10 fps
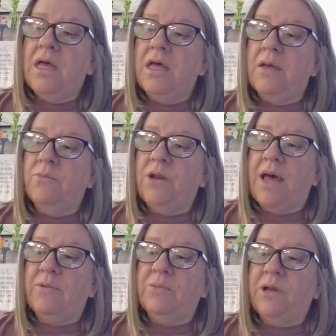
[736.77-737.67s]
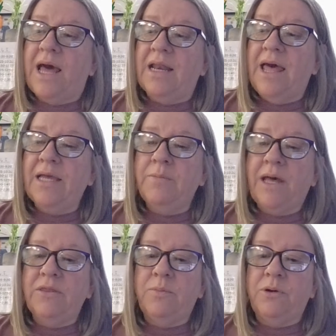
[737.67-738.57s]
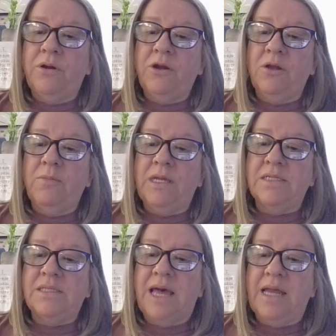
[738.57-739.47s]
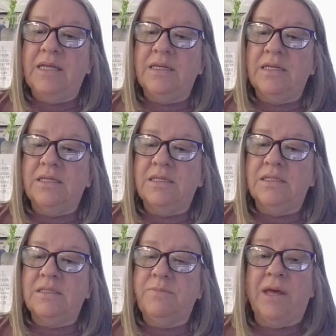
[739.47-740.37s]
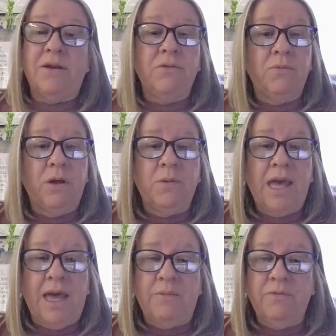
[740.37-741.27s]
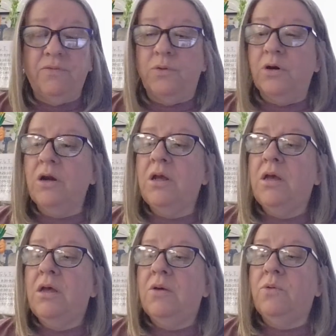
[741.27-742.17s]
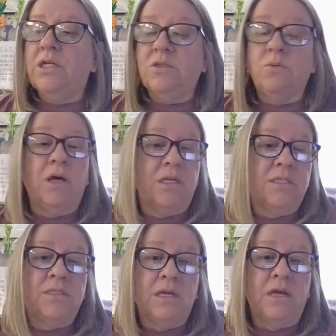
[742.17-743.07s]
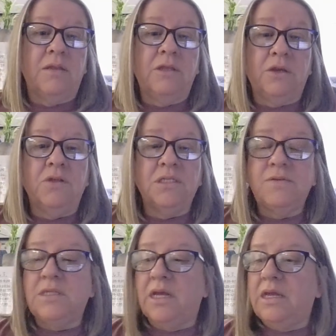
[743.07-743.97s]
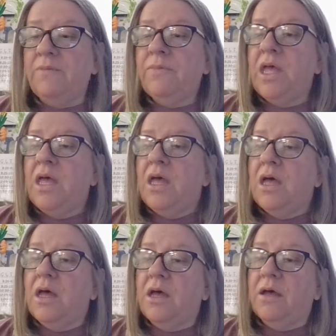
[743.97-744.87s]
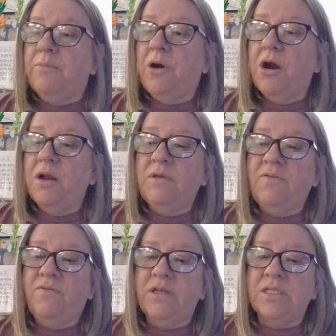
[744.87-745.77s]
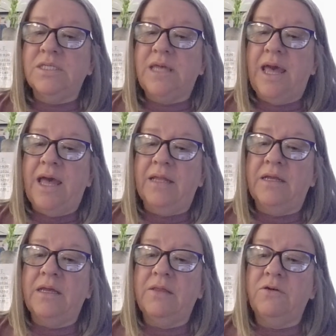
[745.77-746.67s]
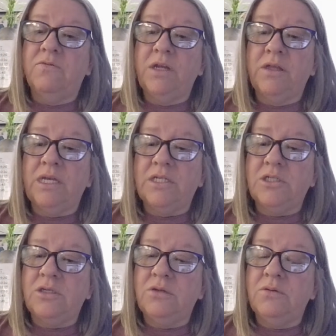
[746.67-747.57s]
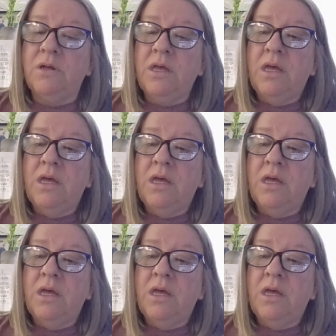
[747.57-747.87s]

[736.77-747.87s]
What I like about the program is that it is better than what we had before, which was the units of study. Part of me feels that the real issue